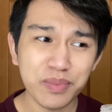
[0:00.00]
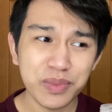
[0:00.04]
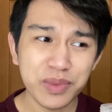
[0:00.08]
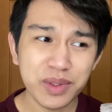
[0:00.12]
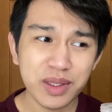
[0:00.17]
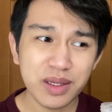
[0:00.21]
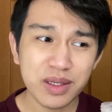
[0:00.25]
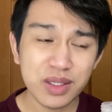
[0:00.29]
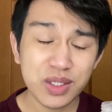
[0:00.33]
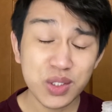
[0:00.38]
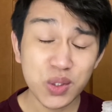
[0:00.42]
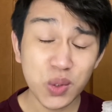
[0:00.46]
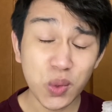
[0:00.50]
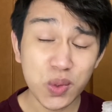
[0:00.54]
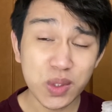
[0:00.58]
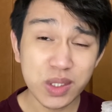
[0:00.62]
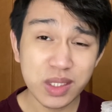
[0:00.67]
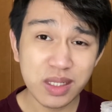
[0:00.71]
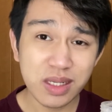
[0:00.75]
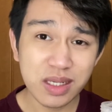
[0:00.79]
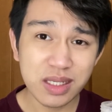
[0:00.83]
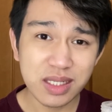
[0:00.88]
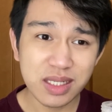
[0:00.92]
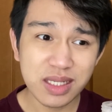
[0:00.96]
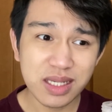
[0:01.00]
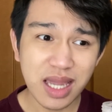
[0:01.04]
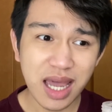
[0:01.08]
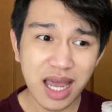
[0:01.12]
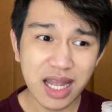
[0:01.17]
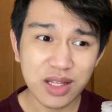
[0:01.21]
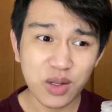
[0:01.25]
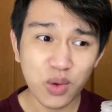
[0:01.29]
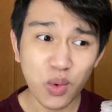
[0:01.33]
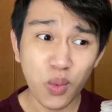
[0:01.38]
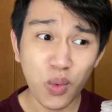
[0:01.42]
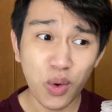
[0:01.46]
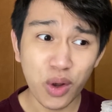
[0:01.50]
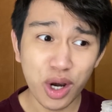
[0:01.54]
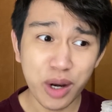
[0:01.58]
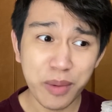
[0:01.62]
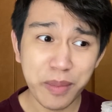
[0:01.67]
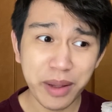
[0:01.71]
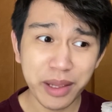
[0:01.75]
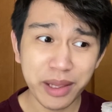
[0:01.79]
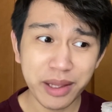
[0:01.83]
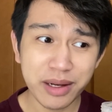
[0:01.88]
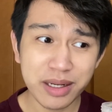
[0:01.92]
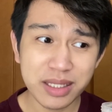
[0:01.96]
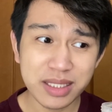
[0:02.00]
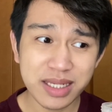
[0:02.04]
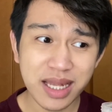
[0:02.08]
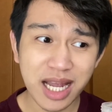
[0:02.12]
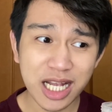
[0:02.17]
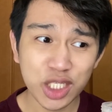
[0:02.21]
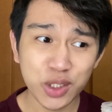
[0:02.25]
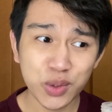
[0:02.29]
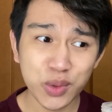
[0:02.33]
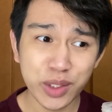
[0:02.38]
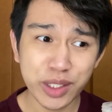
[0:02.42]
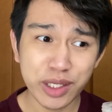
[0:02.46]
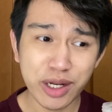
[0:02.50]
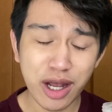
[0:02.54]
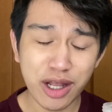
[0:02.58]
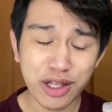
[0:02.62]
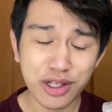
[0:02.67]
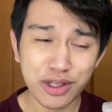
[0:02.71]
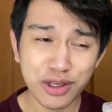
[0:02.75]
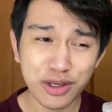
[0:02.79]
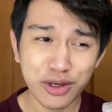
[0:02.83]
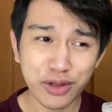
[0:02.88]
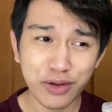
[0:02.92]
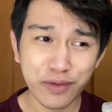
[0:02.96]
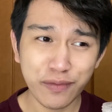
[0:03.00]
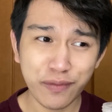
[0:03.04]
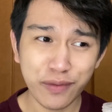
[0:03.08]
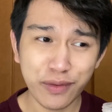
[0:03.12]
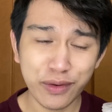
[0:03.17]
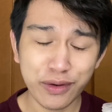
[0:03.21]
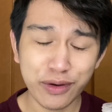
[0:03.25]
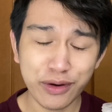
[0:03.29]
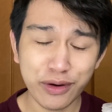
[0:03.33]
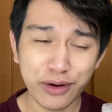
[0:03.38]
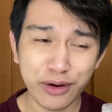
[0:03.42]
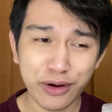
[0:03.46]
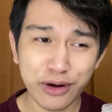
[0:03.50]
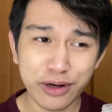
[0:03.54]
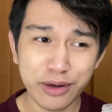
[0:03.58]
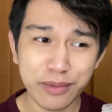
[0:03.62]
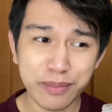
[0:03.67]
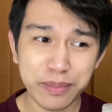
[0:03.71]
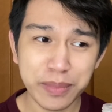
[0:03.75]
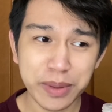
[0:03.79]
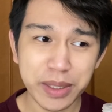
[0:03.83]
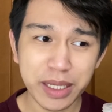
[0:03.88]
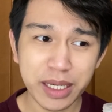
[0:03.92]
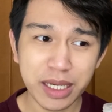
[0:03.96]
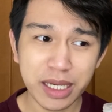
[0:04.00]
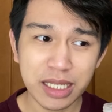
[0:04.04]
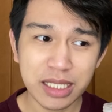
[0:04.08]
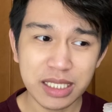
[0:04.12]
sources that watermelon is actually not good for GERD, but